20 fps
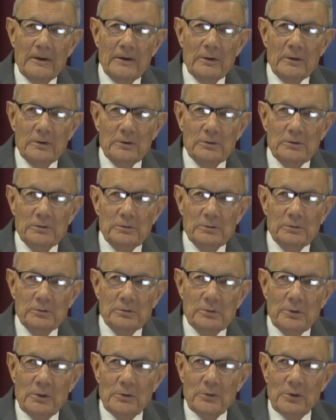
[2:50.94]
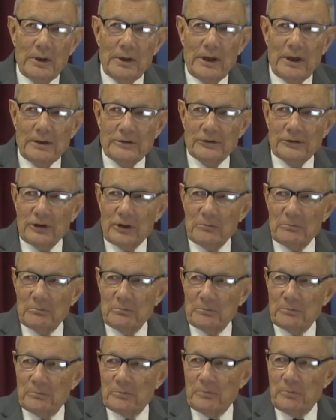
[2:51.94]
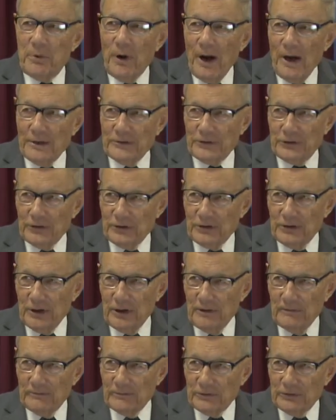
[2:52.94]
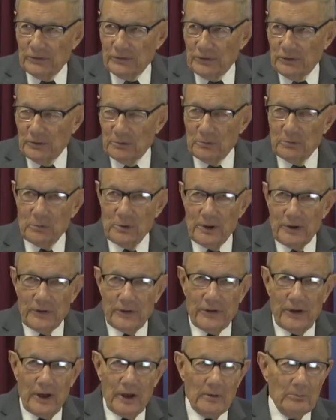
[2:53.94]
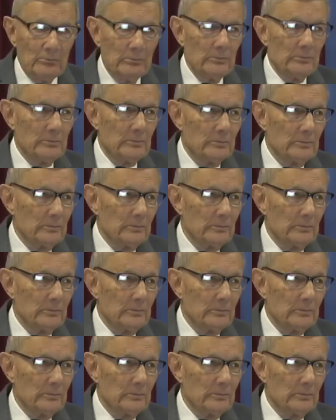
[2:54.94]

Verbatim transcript: oh, what are some positives with them?